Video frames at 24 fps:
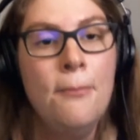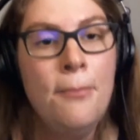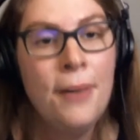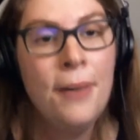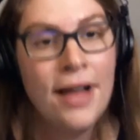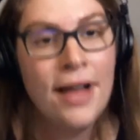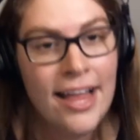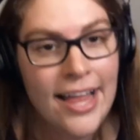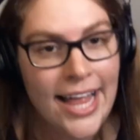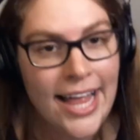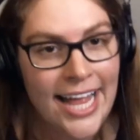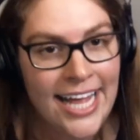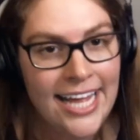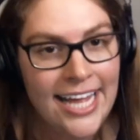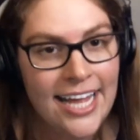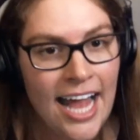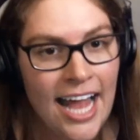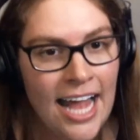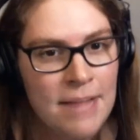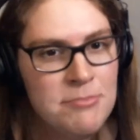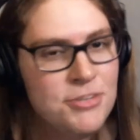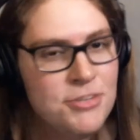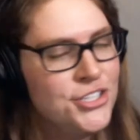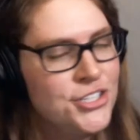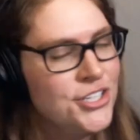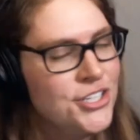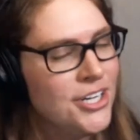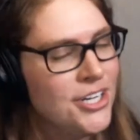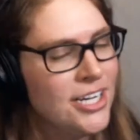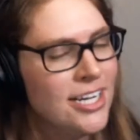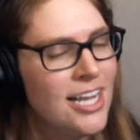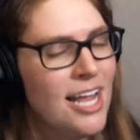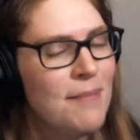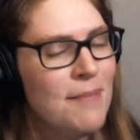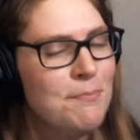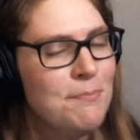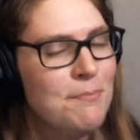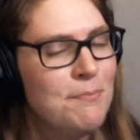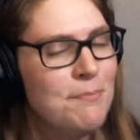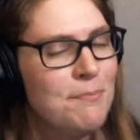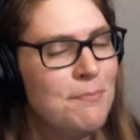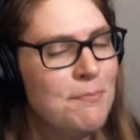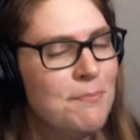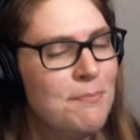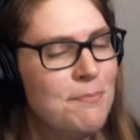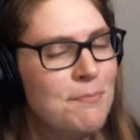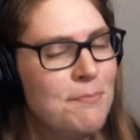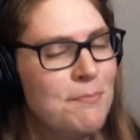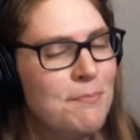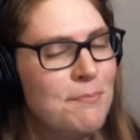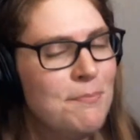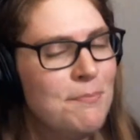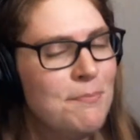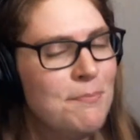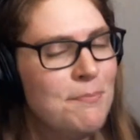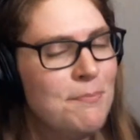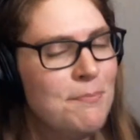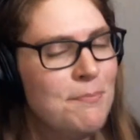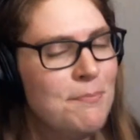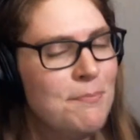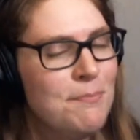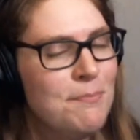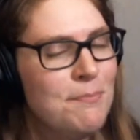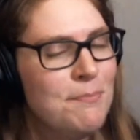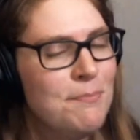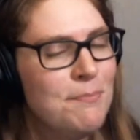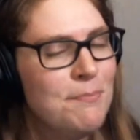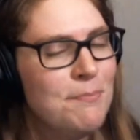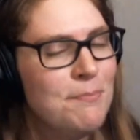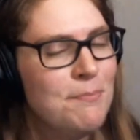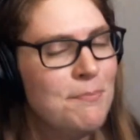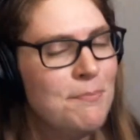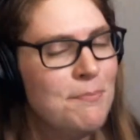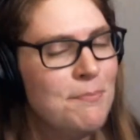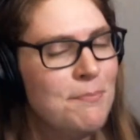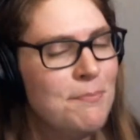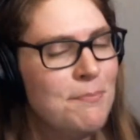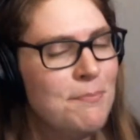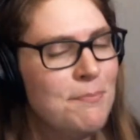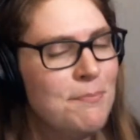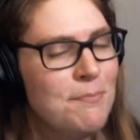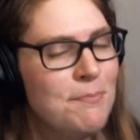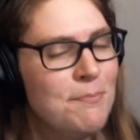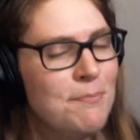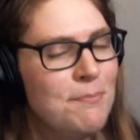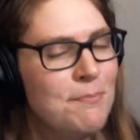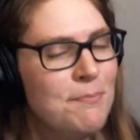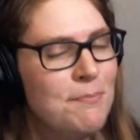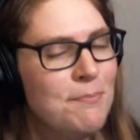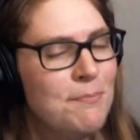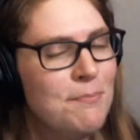but I'm sure a couple of you, I know you guys are all so smart,